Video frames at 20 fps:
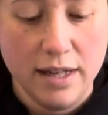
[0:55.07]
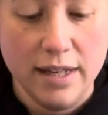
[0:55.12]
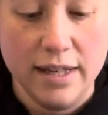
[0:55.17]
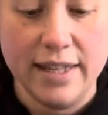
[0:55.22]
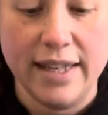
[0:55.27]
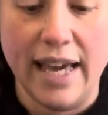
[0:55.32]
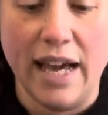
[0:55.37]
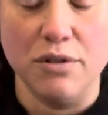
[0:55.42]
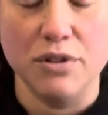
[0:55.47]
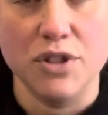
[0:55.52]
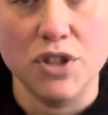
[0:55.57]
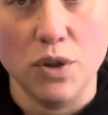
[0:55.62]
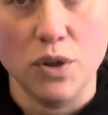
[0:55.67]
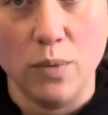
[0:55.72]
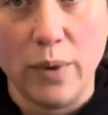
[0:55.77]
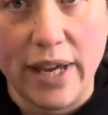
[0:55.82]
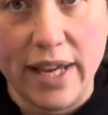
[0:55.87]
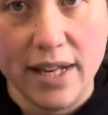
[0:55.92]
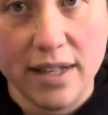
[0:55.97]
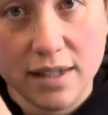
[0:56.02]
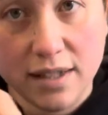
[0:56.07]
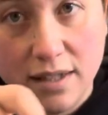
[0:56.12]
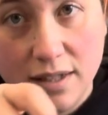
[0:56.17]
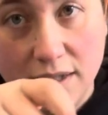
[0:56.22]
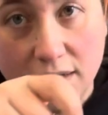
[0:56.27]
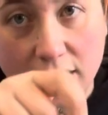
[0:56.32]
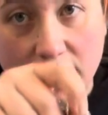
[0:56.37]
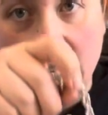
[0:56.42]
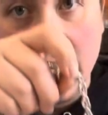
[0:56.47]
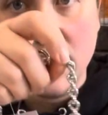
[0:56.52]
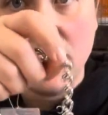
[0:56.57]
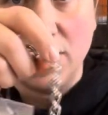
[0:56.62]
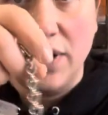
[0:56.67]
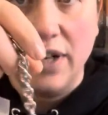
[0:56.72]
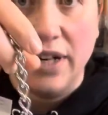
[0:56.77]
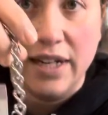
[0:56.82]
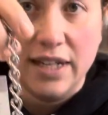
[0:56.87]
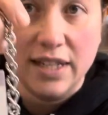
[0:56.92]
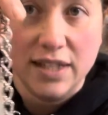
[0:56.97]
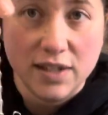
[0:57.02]
counterweight as
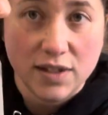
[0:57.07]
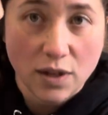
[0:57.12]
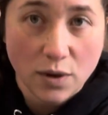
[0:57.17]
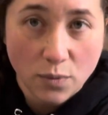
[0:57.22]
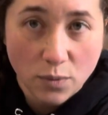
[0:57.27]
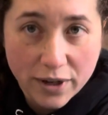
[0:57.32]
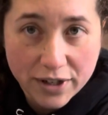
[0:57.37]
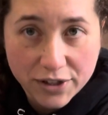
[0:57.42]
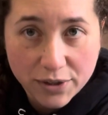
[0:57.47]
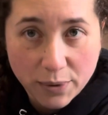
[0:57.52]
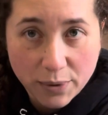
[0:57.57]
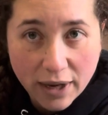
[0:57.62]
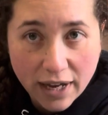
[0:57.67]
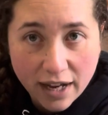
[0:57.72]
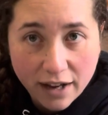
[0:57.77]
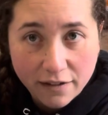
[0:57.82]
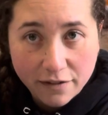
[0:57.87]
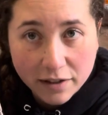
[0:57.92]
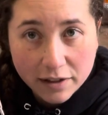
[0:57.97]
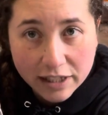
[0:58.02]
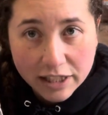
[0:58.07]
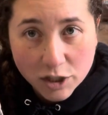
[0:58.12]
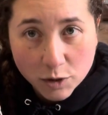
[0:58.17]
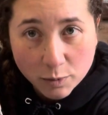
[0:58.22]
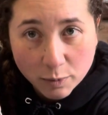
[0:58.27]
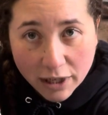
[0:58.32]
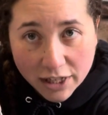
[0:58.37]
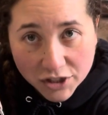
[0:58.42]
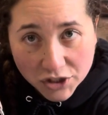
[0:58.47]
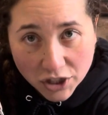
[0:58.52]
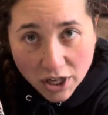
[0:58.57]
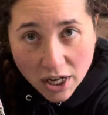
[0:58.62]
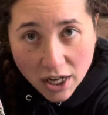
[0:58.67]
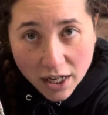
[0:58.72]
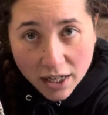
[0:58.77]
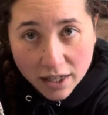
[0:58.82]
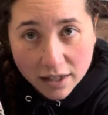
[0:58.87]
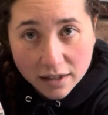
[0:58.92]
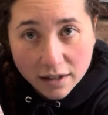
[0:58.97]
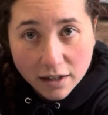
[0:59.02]
far as when you have leash pressure
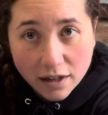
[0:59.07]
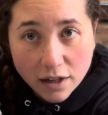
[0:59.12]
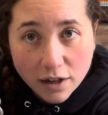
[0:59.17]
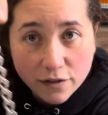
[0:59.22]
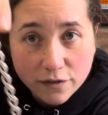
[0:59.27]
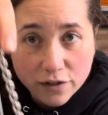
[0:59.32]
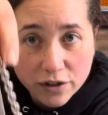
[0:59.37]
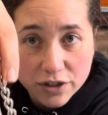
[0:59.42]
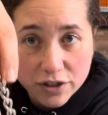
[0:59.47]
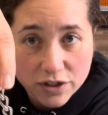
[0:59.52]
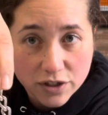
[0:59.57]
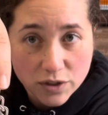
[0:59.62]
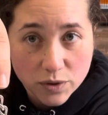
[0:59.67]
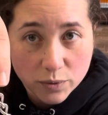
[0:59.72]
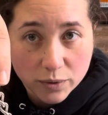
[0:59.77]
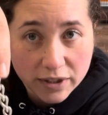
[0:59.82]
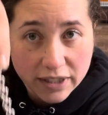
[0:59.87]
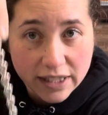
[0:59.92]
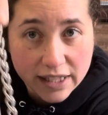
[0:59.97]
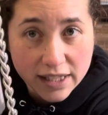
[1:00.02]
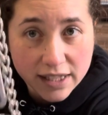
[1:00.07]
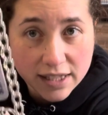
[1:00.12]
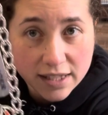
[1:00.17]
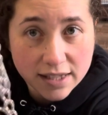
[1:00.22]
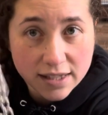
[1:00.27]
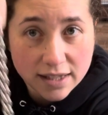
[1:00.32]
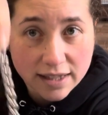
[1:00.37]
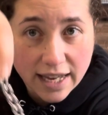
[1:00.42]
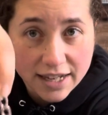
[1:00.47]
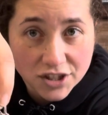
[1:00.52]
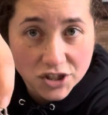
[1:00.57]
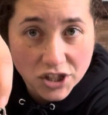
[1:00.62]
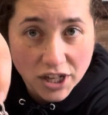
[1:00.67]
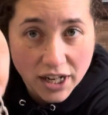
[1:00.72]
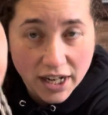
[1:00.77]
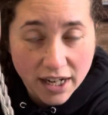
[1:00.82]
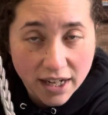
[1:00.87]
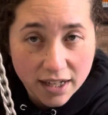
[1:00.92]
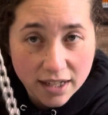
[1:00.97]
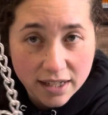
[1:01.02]
on versus release. That
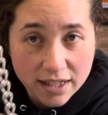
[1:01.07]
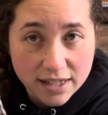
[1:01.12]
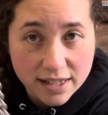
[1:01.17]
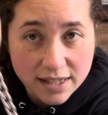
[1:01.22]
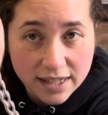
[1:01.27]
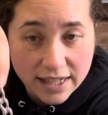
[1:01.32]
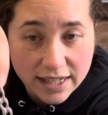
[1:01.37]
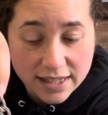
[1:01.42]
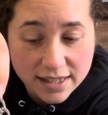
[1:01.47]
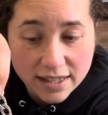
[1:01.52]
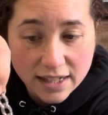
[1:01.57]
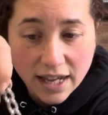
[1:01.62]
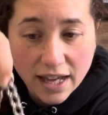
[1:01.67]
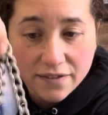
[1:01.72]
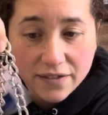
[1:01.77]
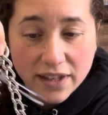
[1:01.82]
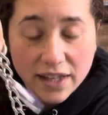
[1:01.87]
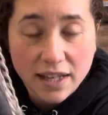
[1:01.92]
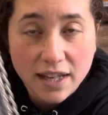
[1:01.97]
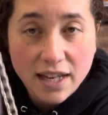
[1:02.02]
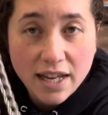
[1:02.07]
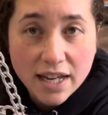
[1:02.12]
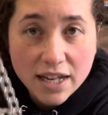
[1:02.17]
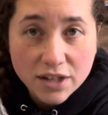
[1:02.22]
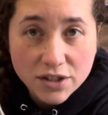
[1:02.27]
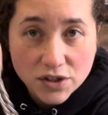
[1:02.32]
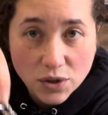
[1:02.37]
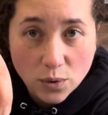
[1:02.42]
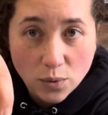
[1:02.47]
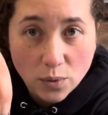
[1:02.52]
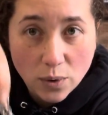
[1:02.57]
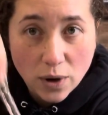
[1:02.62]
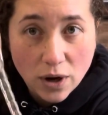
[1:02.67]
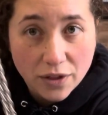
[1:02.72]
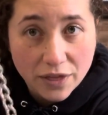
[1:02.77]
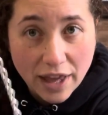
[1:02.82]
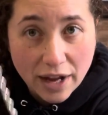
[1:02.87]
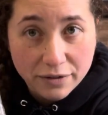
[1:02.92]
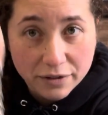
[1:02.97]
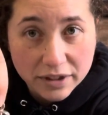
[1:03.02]
chain is nice and heavy, so
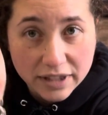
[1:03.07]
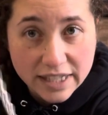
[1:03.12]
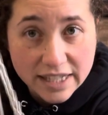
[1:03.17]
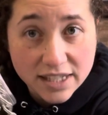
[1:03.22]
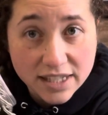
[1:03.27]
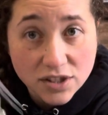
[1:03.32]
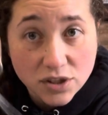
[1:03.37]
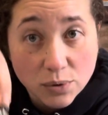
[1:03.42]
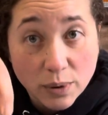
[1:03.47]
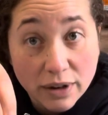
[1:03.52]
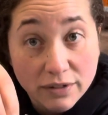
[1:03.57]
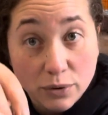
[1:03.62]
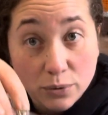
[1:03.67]
on that release you have a